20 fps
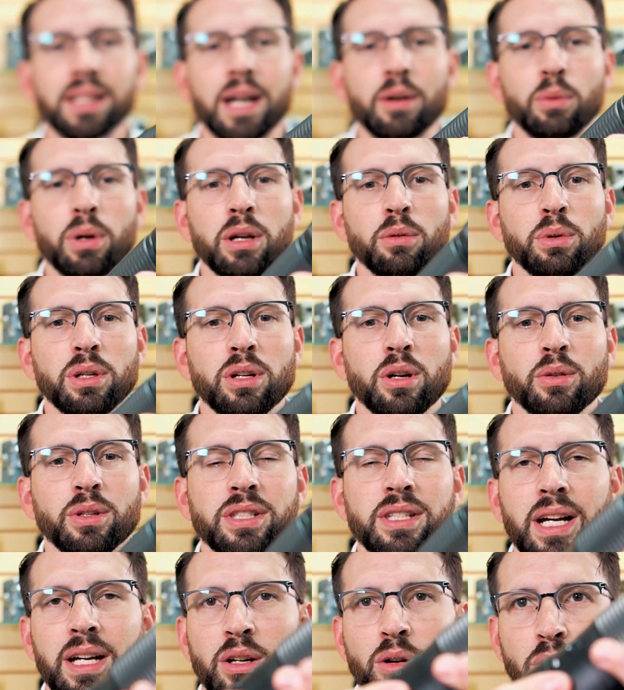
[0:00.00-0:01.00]
That way we know
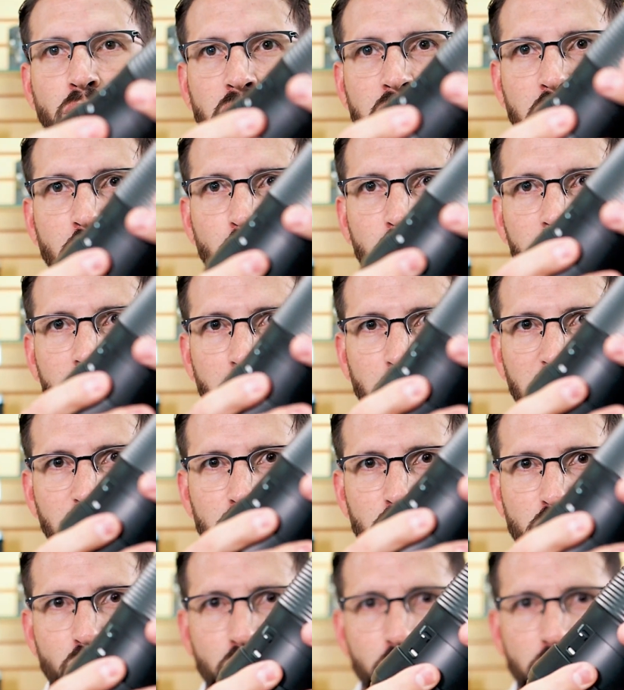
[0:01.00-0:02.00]
it's not going anywhere. I'm
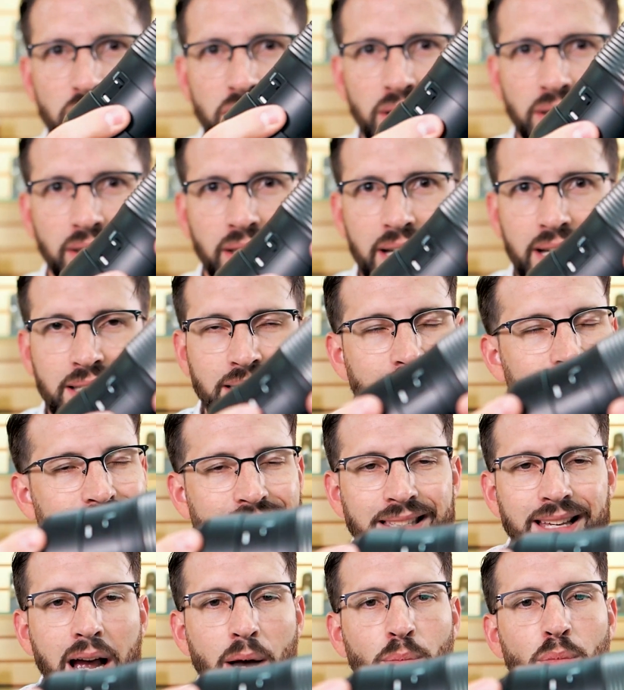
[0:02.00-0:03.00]
even turning the lens,
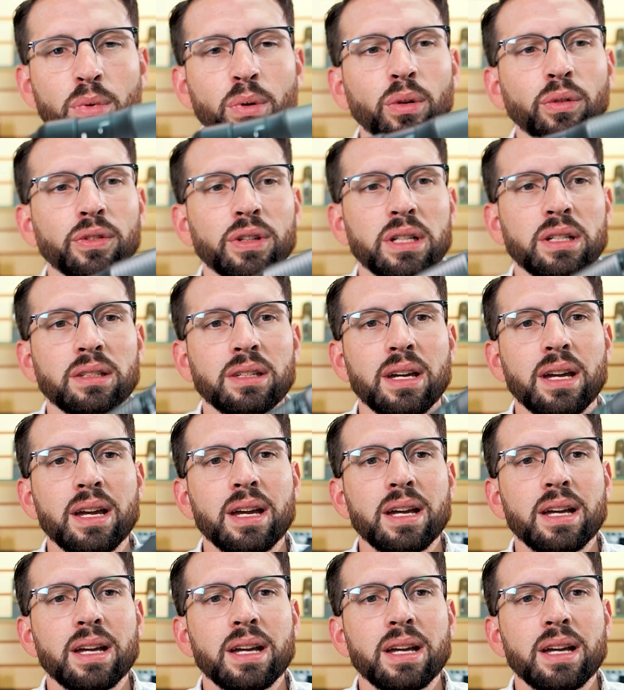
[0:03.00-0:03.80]
it's not moving.